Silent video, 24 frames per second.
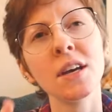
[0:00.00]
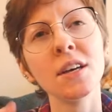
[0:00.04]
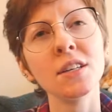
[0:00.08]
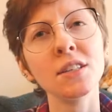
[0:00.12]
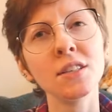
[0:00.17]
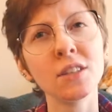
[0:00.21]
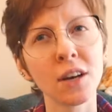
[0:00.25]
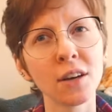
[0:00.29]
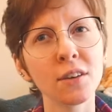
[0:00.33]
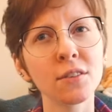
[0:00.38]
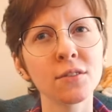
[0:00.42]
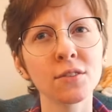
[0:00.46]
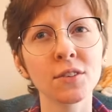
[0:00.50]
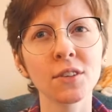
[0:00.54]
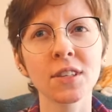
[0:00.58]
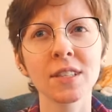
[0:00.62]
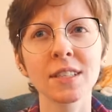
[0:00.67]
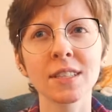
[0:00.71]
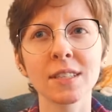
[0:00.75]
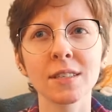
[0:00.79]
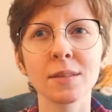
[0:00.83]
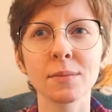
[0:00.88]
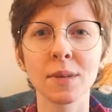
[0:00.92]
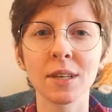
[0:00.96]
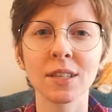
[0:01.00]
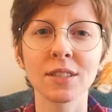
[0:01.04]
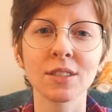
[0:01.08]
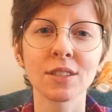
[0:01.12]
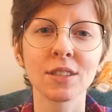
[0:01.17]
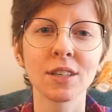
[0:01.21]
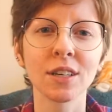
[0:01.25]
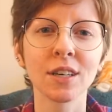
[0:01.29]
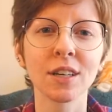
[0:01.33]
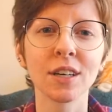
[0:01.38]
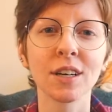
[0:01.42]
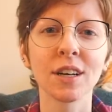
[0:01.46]
done for the
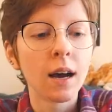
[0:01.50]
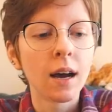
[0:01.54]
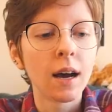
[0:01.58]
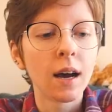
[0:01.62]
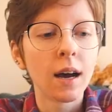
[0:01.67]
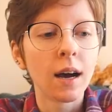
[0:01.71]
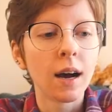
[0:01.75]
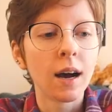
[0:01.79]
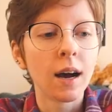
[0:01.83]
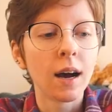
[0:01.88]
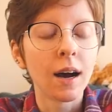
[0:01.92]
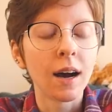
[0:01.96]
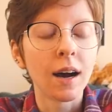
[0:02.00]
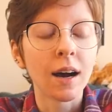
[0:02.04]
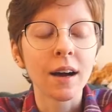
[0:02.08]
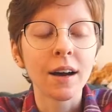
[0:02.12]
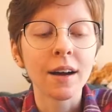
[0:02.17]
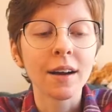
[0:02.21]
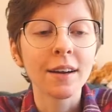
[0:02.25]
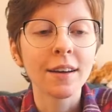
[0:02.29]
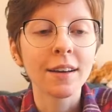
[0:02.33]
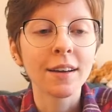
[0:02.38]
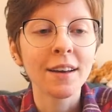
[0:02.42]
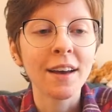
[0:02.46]
semester. I